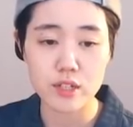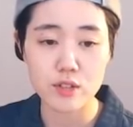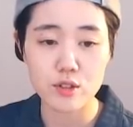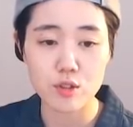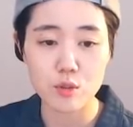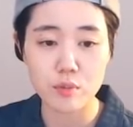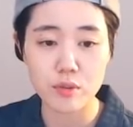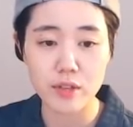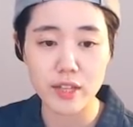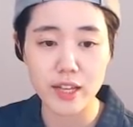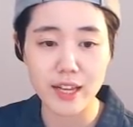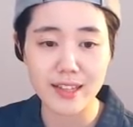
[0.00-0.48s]
to
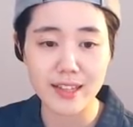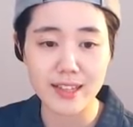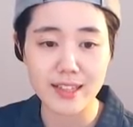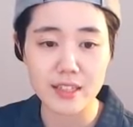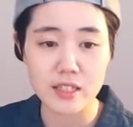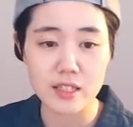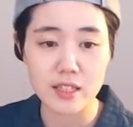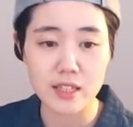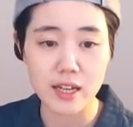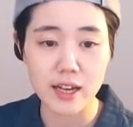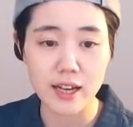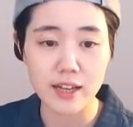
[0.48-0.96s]
play
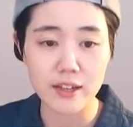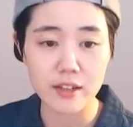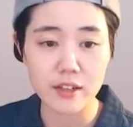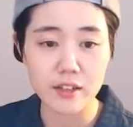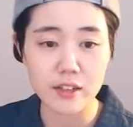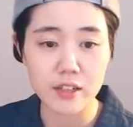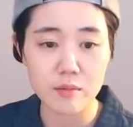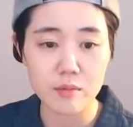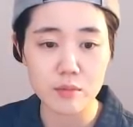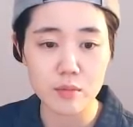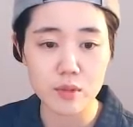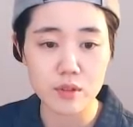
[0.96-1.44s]
this
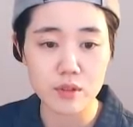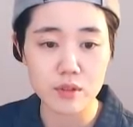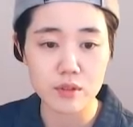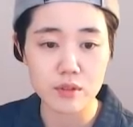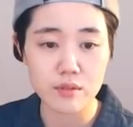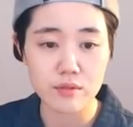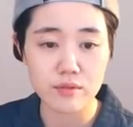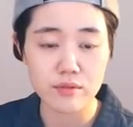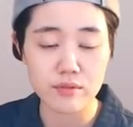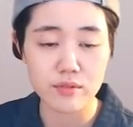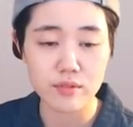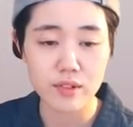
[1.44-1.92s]
diagonal
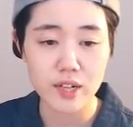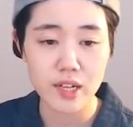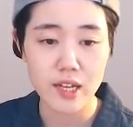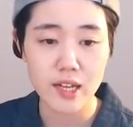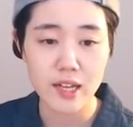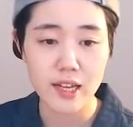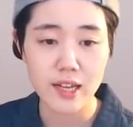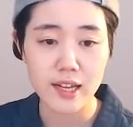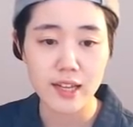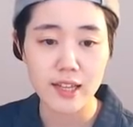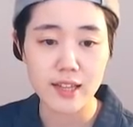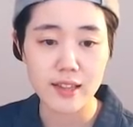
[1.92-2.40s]
move
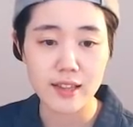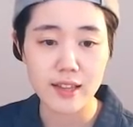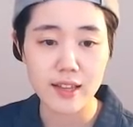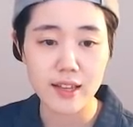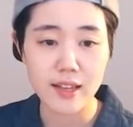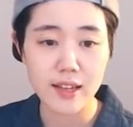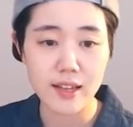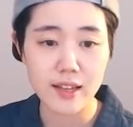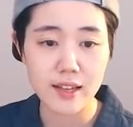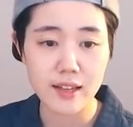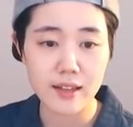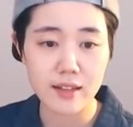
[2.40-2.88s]
and
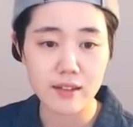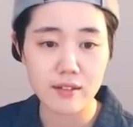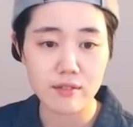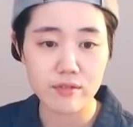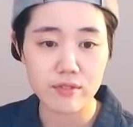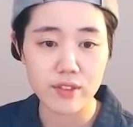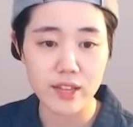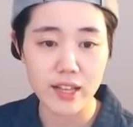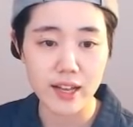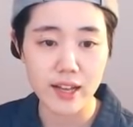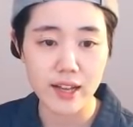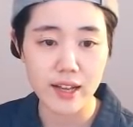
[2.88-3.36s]
then
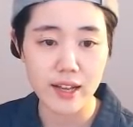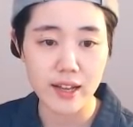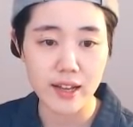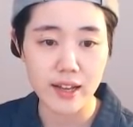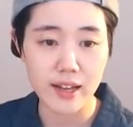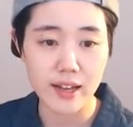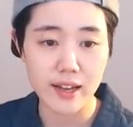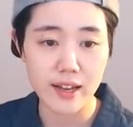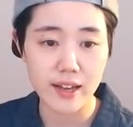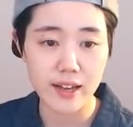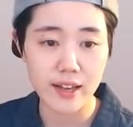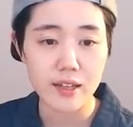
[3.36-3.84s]

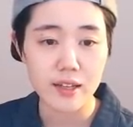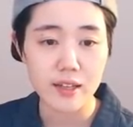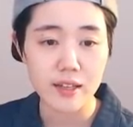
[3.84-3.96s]
fly.